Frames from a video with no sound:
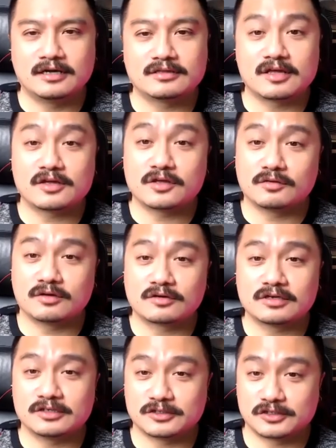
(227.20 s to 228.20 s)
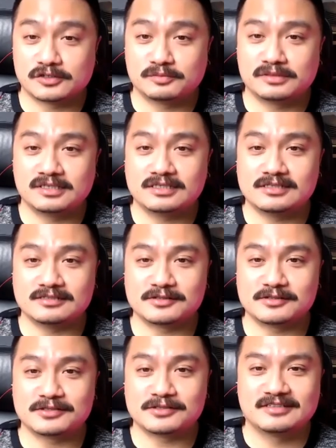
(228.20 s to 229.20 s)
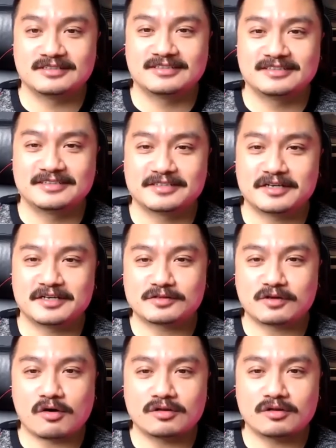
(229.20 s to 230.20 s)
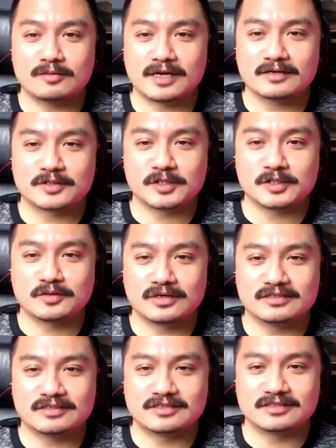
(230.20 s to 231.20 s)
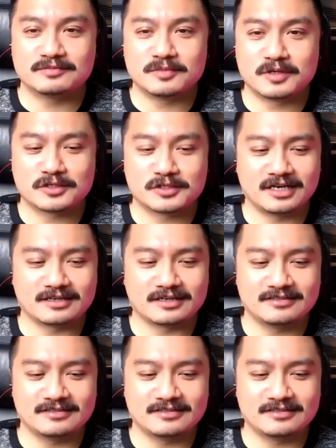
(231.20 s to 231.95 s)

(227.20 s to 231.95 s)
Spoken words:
Thank you. Harish, please tell us all about you and MarTech.